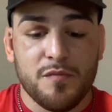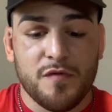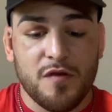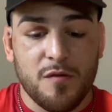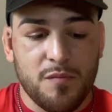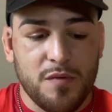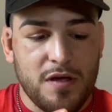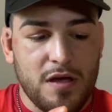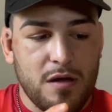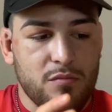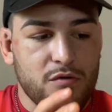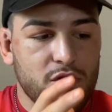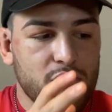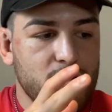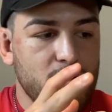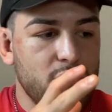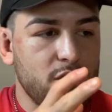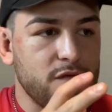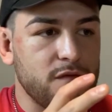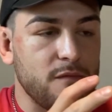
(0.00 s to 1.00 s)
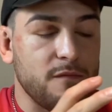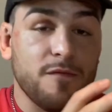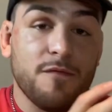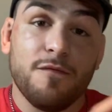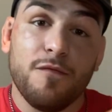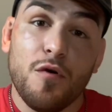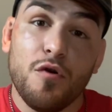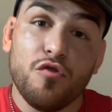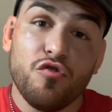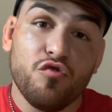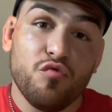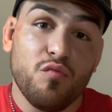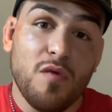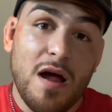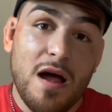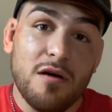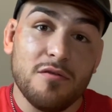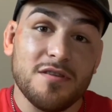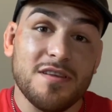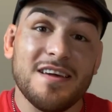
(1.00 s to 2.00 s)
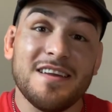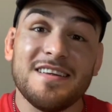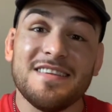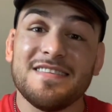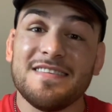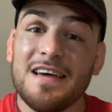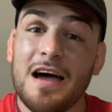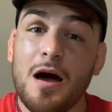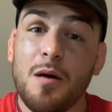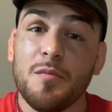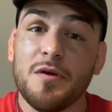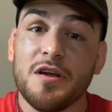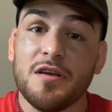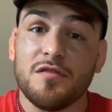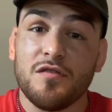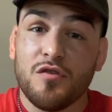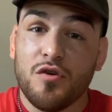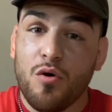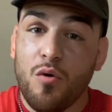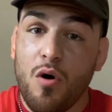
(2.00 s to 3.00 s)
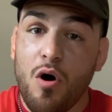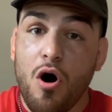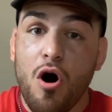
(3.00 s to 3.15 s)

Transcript: To be able to go from first round getting dominated to go